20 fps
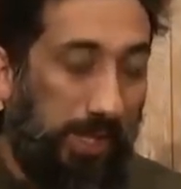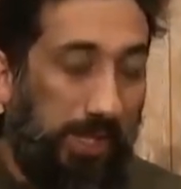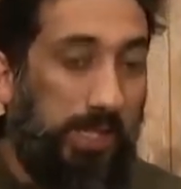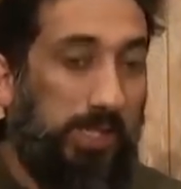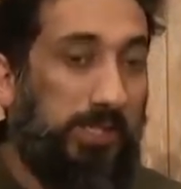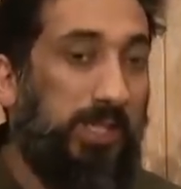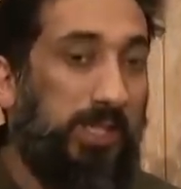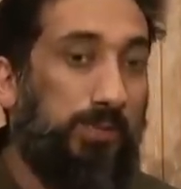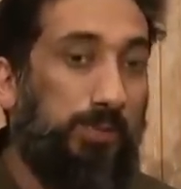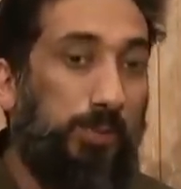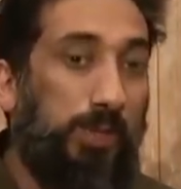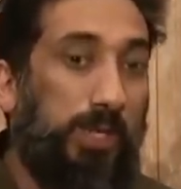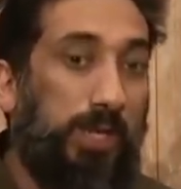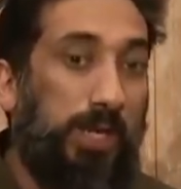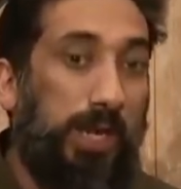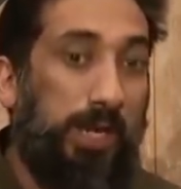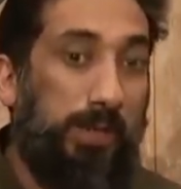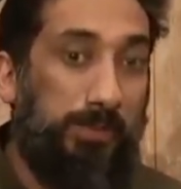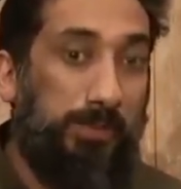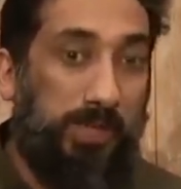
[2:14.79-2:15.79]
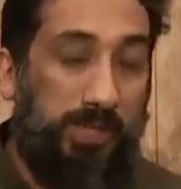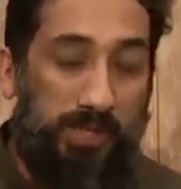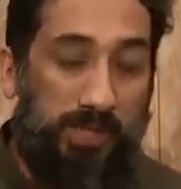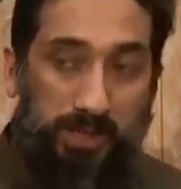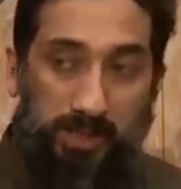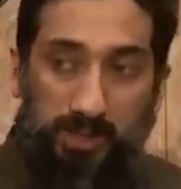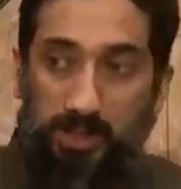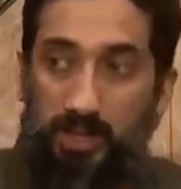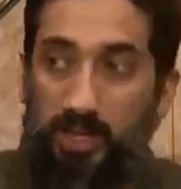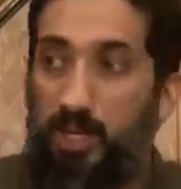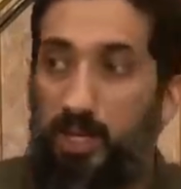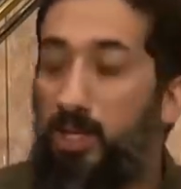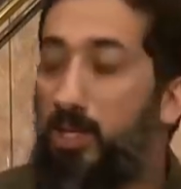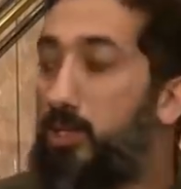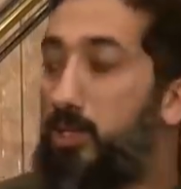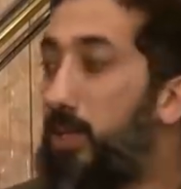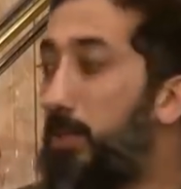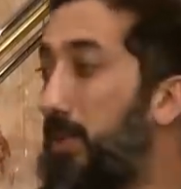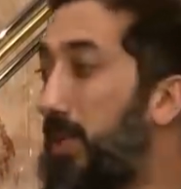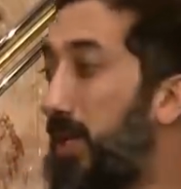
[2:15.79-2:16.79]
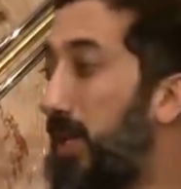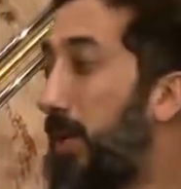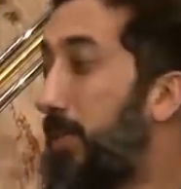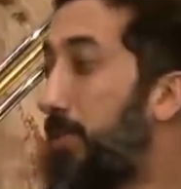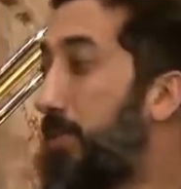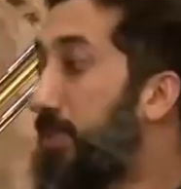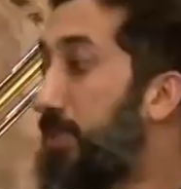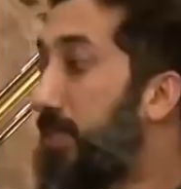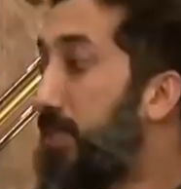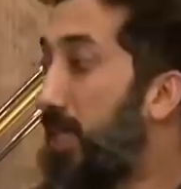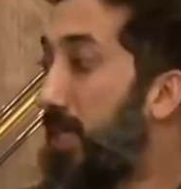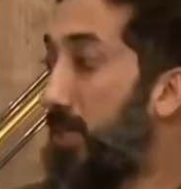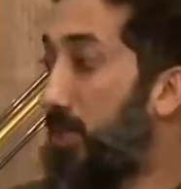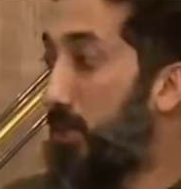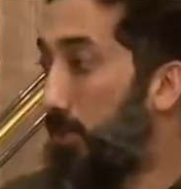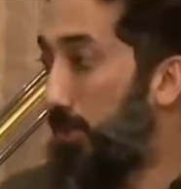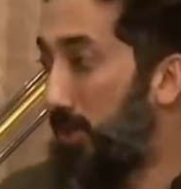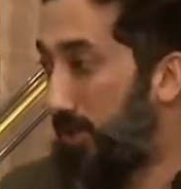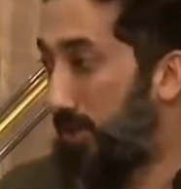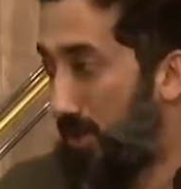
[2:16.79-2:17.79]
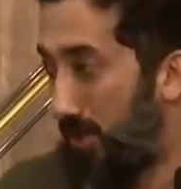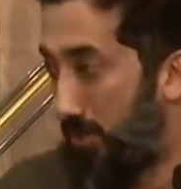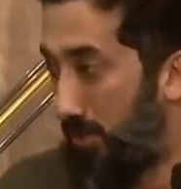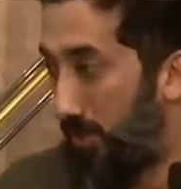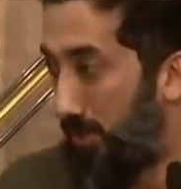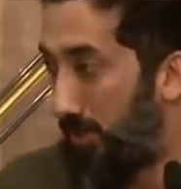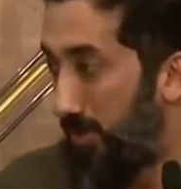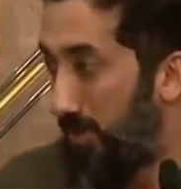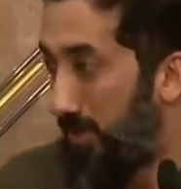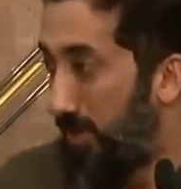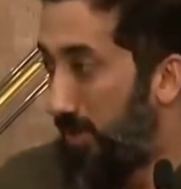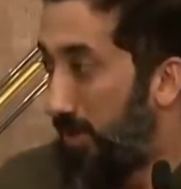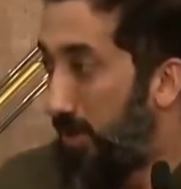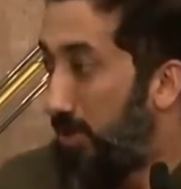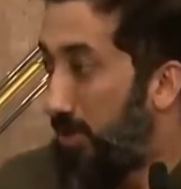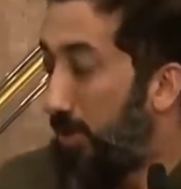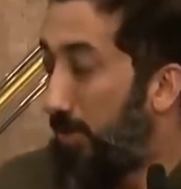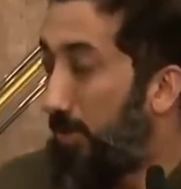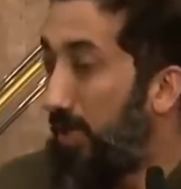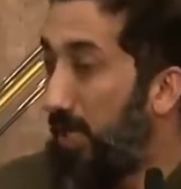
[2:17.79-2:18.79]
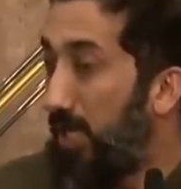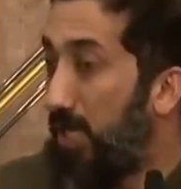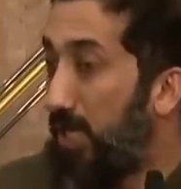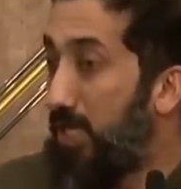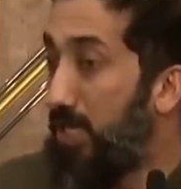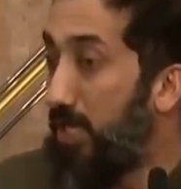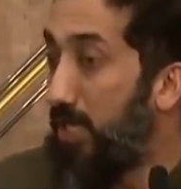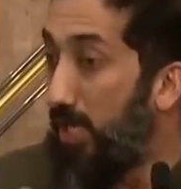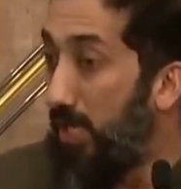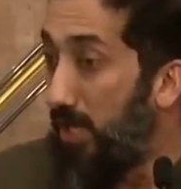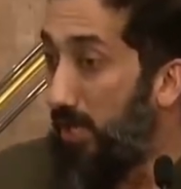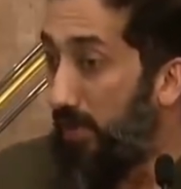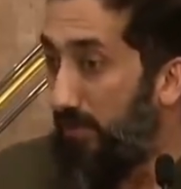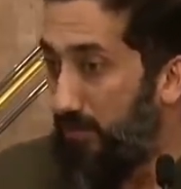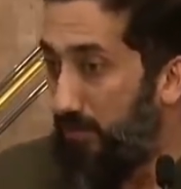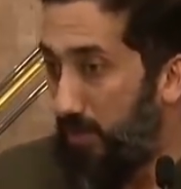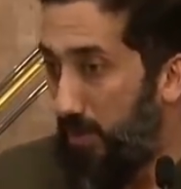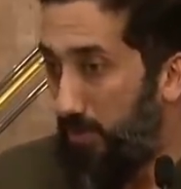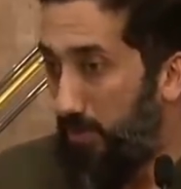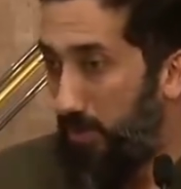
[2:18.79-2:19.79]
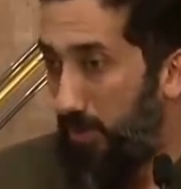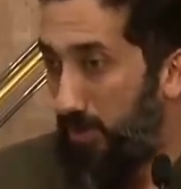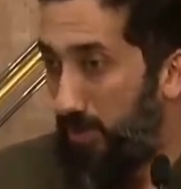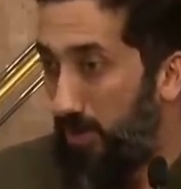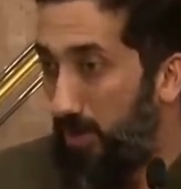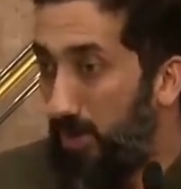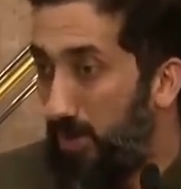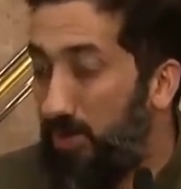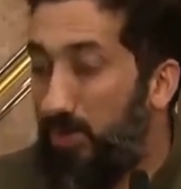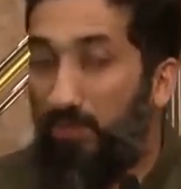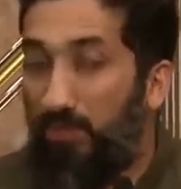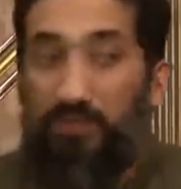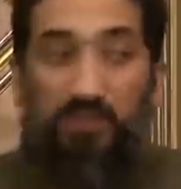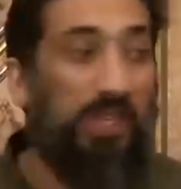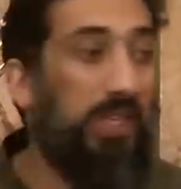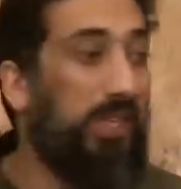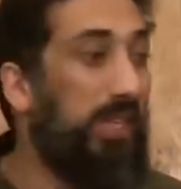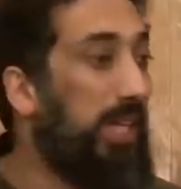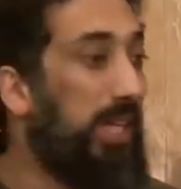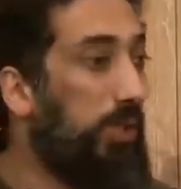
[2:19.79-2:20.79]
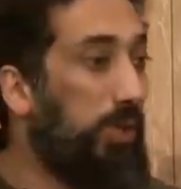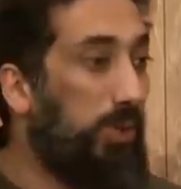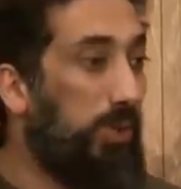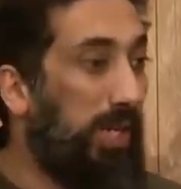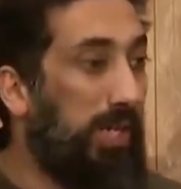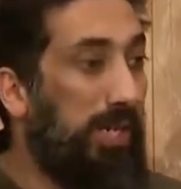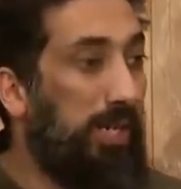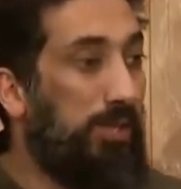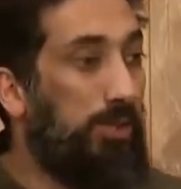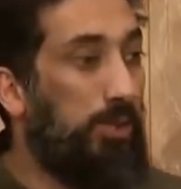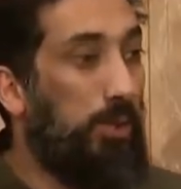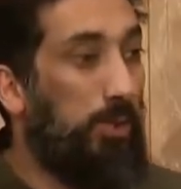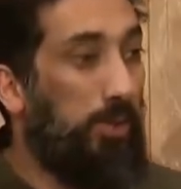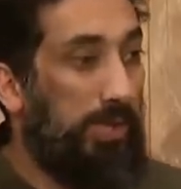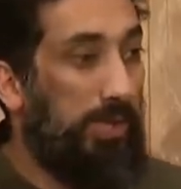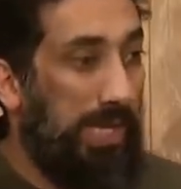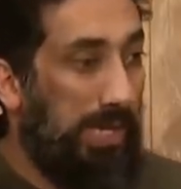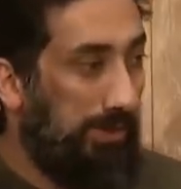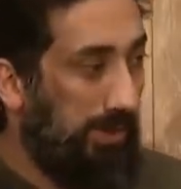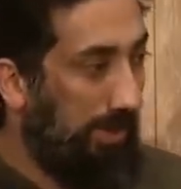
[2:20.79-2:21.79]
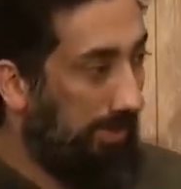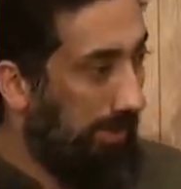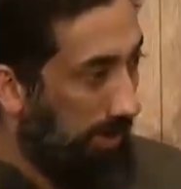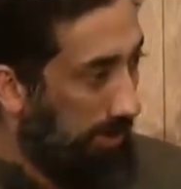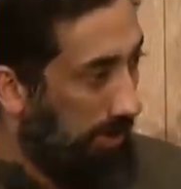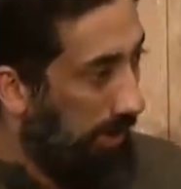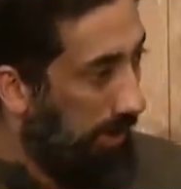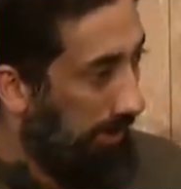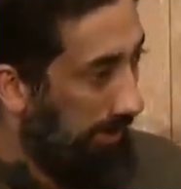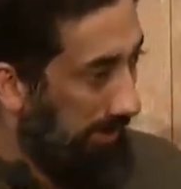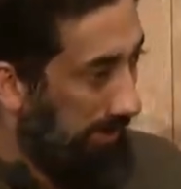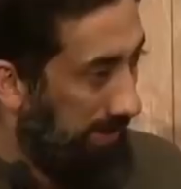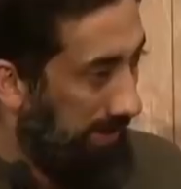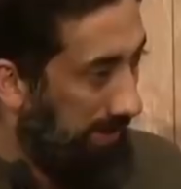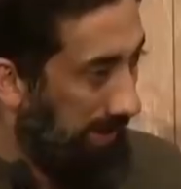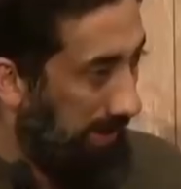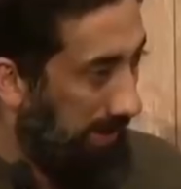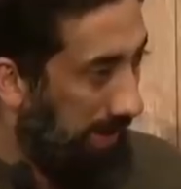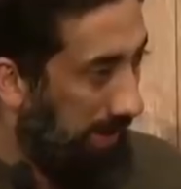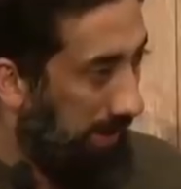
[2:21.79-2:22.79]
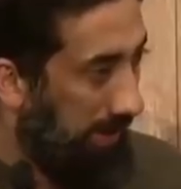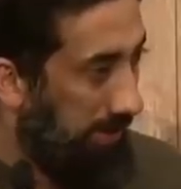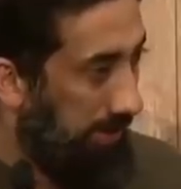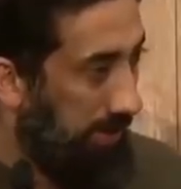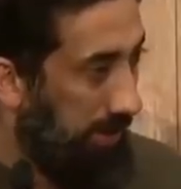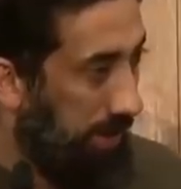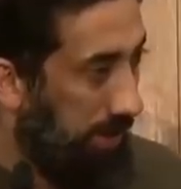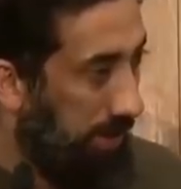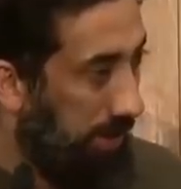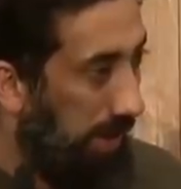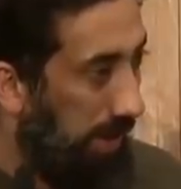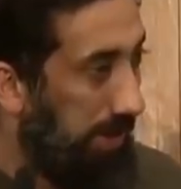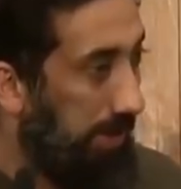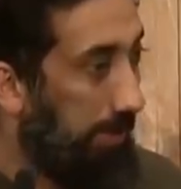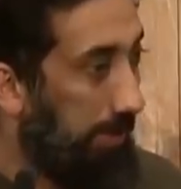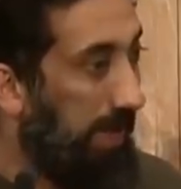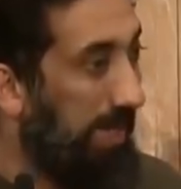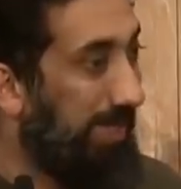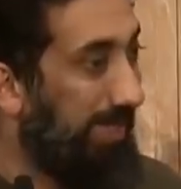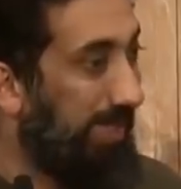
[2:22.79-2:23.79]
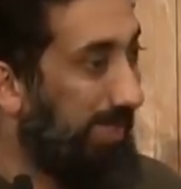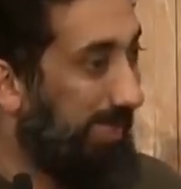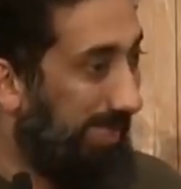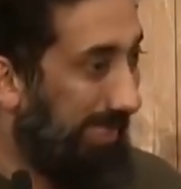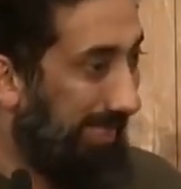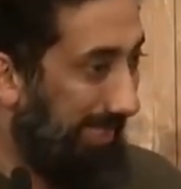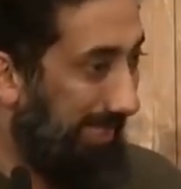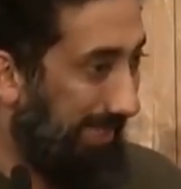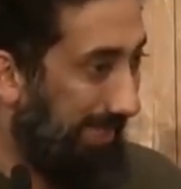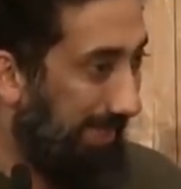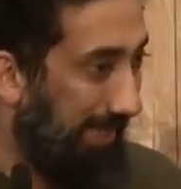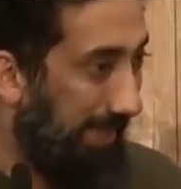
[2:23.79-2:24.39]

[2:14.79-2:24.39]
He says, wuli'a bihi. To be obsessed with someone, to be in need of someone, to feel like you cannot do without them. They call this in psychology a dependency.